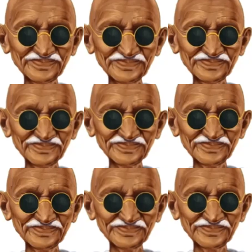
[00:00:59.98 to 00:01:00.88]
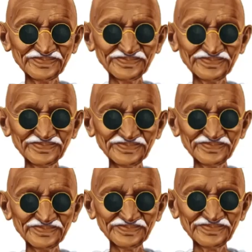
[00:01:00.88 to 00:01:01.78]

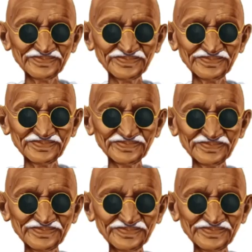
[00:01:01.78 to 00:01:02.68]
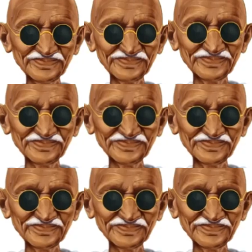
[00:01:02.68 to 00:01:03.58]

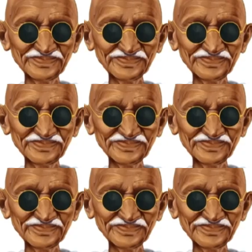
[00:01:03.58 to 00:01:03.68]
No words are spoken by the person on screen.